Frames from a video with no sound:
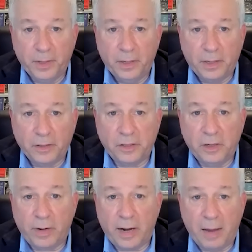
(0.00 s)
Because you see
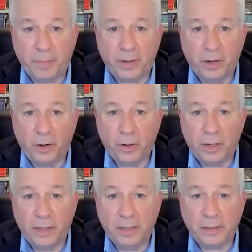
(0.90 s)
what happened here
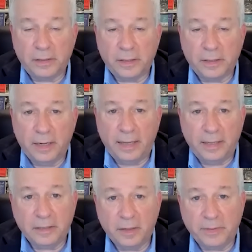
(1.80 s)
is, and
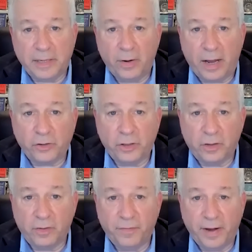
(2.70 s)
this comes down actually to
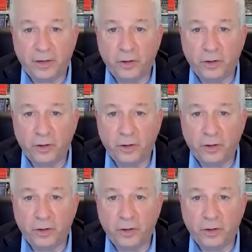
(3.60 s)
the Fed.